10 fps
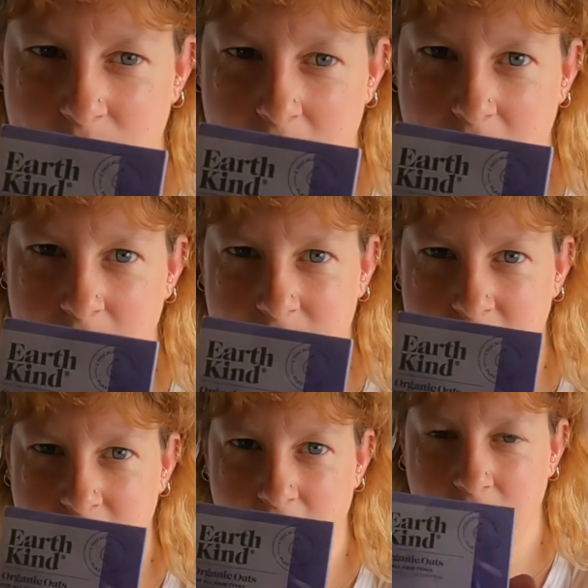as well.
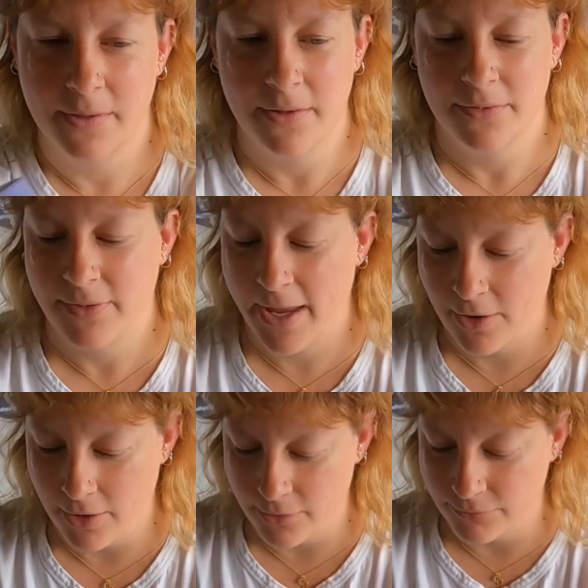So they
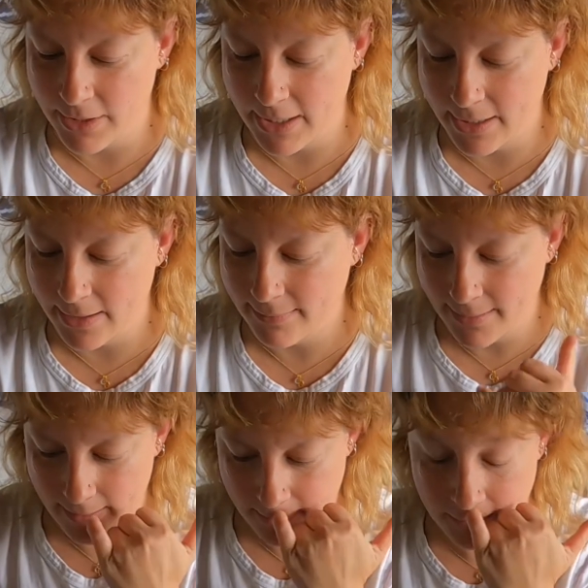are really
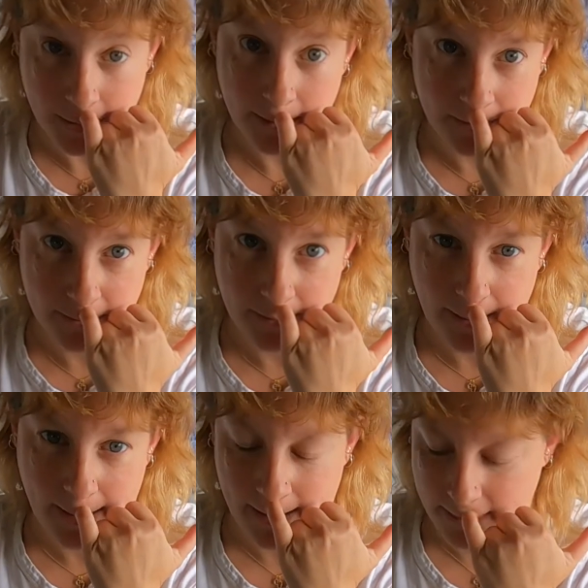easy to use
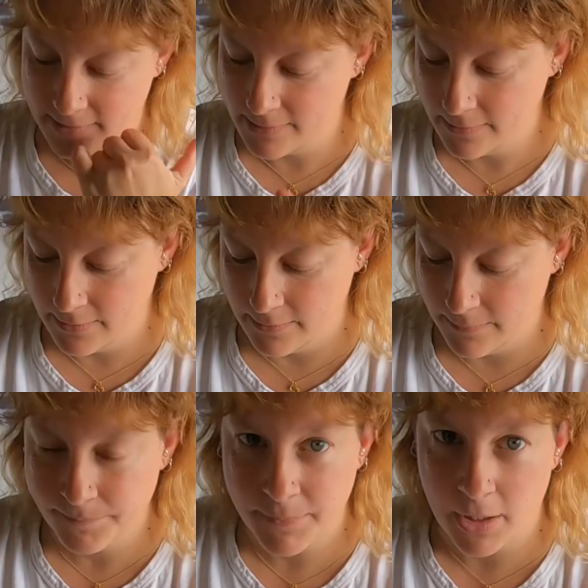and
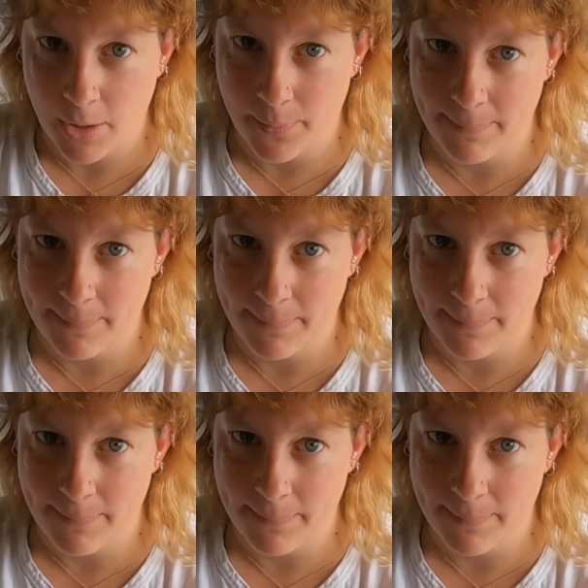low